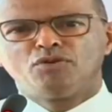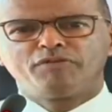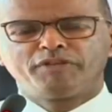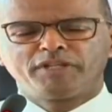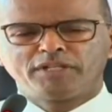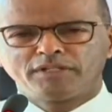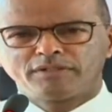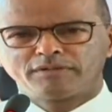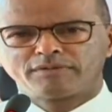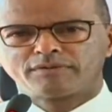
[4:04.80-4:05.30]

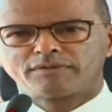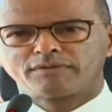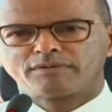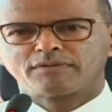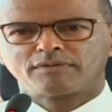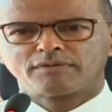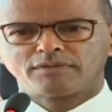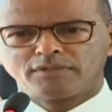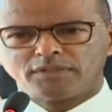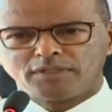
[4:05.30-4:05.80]
moving,
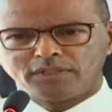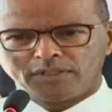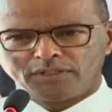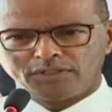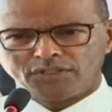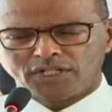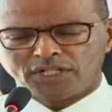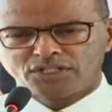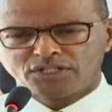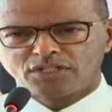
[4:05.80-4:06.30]

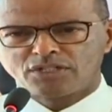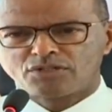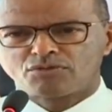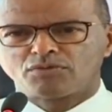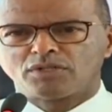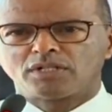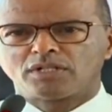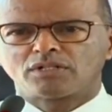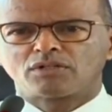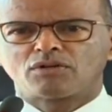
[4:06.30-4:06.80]
justice
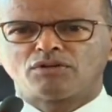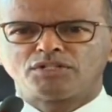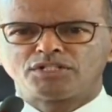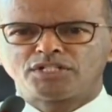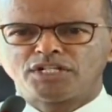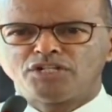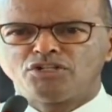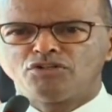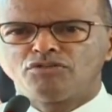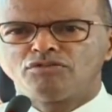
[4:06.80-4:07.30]
will
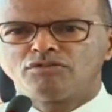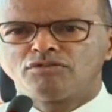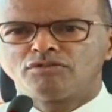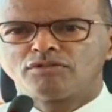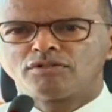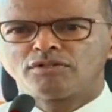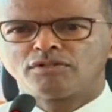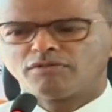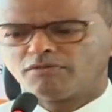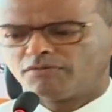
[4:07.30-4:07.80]
continue
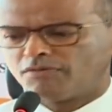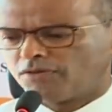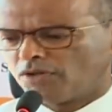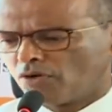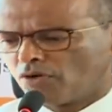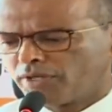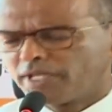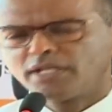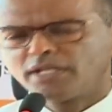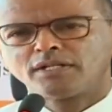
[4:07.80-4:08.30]

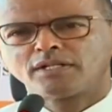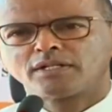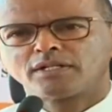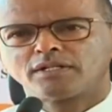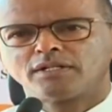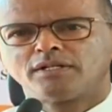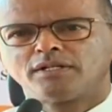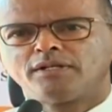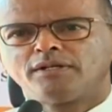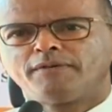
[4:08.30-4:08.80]
flowing,
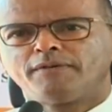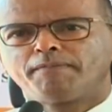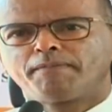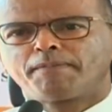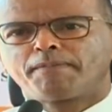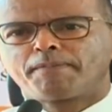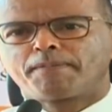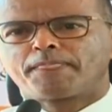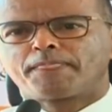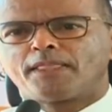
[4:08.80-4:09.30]

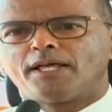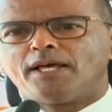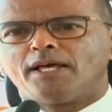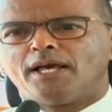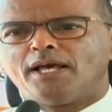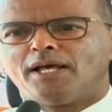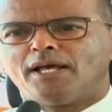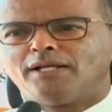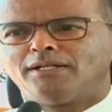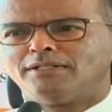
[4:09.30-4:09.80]

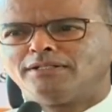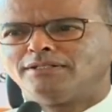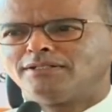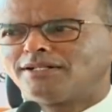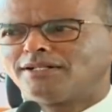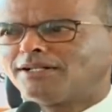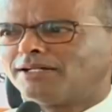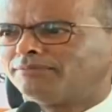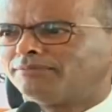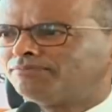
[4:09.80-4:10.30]

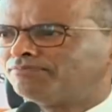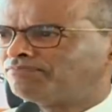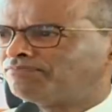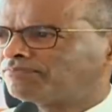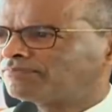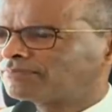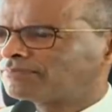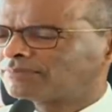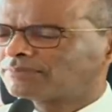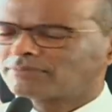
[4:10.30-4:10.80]

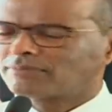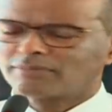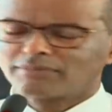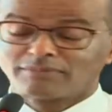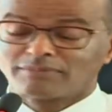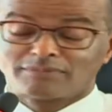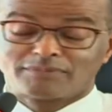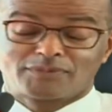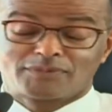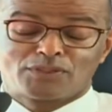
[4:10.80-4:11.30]
and
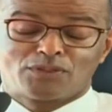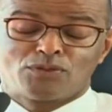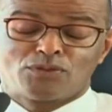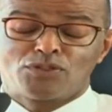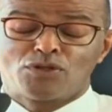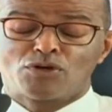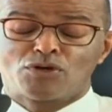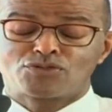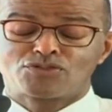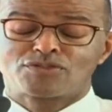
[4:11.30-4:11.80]
who
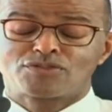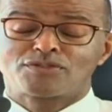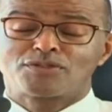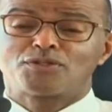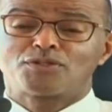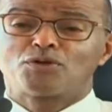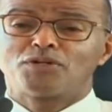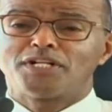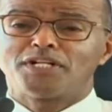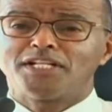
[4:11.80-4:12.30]
knows, you
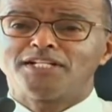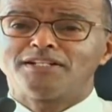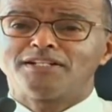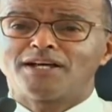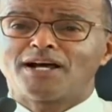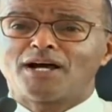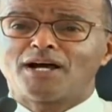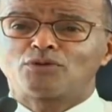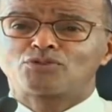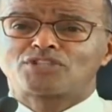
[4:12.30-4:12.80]
don't need
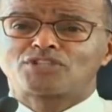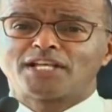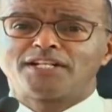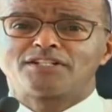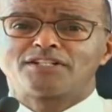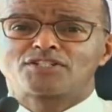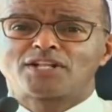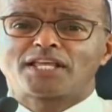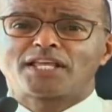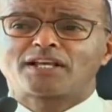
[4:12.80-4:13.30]

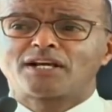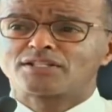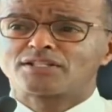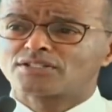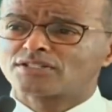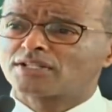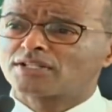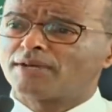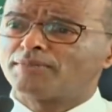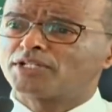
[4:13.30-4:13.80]
outsiders like
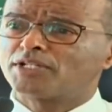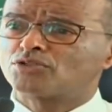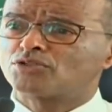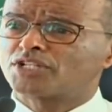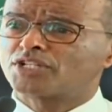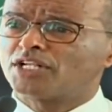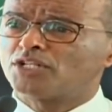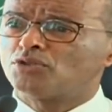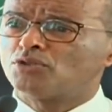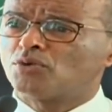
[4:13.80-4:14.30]
us coming to
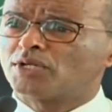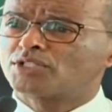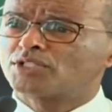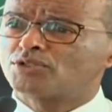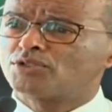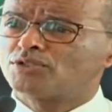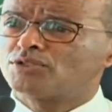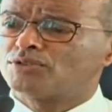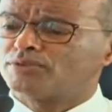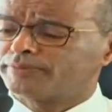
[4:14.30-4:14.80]
tell you what
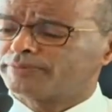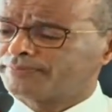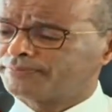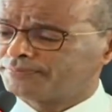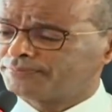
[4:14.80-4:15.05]
to do.